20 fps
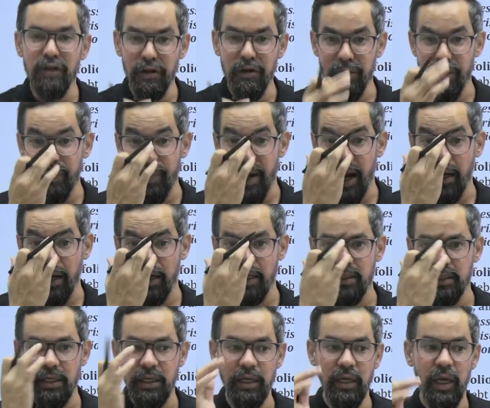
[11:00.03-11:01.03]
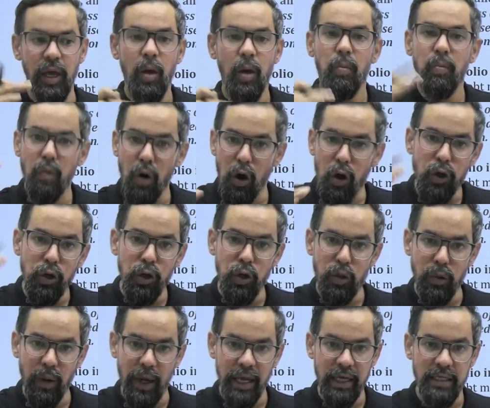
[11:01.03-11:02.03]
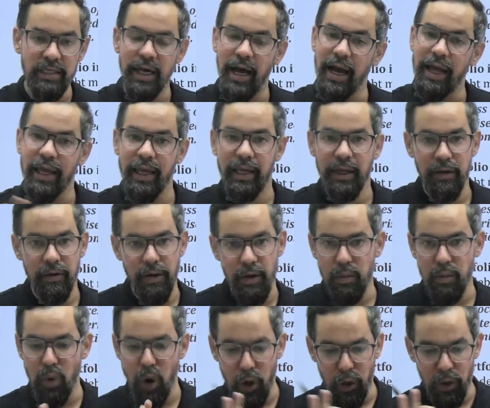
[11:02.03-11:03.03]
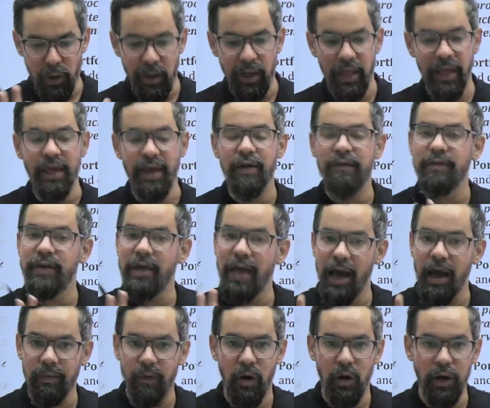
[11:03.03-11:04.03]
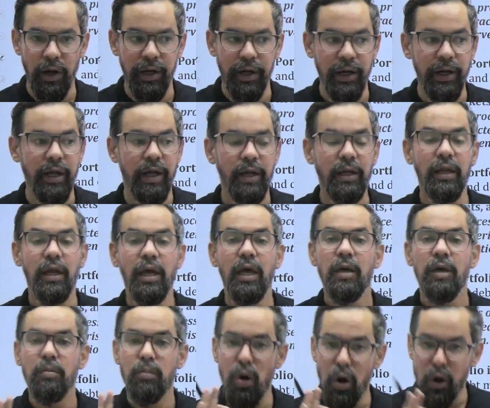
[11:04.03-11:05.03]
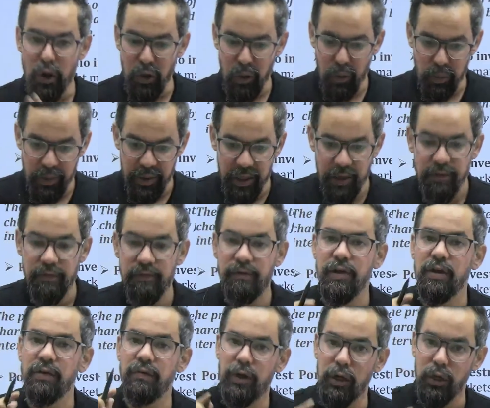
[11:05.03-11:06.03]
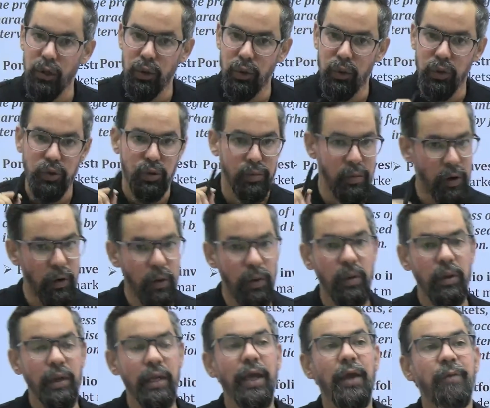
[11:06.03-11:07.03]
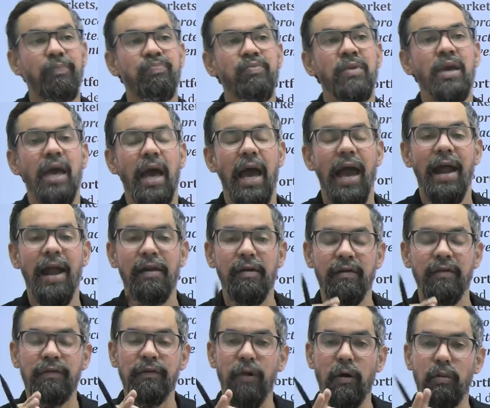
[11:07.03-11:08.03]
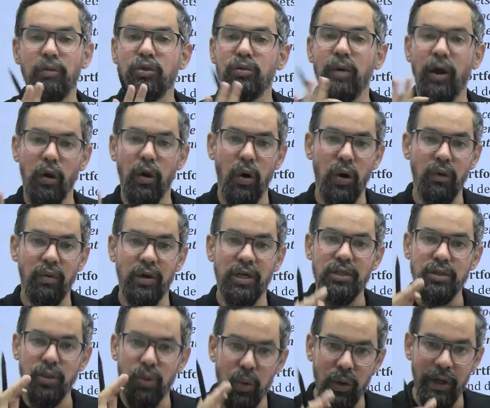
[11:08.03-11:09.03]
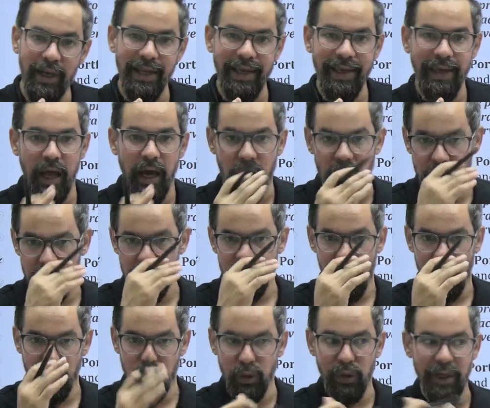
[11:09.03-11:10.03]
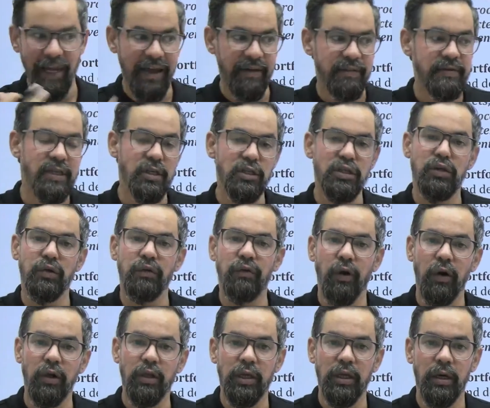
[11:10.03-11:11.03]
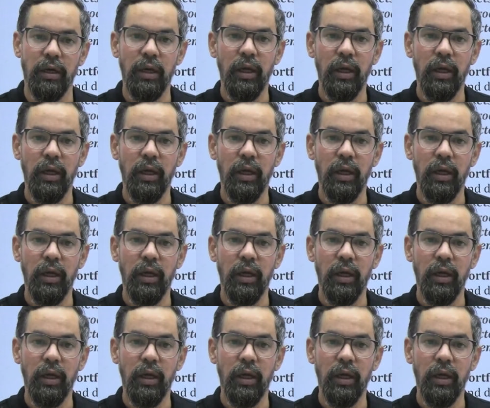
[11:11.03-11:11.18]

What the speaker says: practicing module wise. Again, module A we have already done. Module B we will do tomorrow. Okay, and from tomorrow onwards, only we'll do live session for the